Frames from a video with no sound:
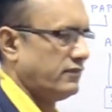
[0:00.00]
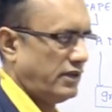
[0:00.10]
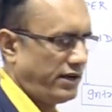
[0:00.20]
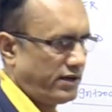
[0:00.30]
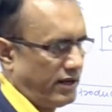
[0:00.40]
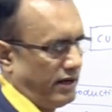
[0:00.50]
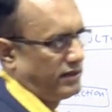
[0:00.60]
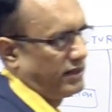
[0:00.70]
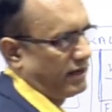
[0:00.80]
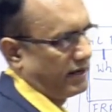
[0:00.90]
That
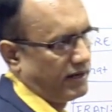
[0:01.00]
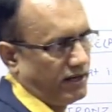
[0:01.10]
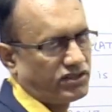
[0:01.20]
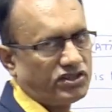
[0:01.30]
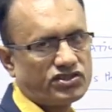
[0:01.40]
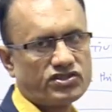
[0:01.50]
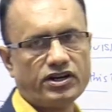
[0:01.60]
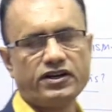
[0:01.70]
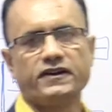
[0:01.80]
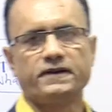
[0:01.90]
is a case
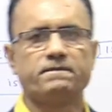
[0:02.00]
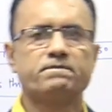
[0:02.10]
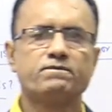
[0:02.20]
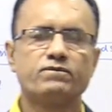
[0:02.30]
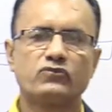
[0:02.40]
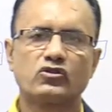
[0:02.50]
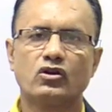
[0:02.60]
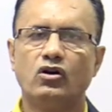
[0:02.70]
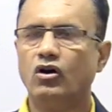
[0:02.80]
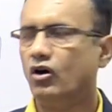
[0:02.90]
study
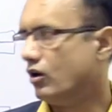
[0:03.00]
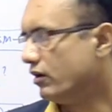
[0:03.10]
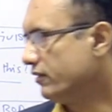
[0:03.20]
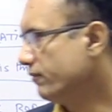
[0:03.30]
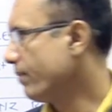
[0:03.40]
on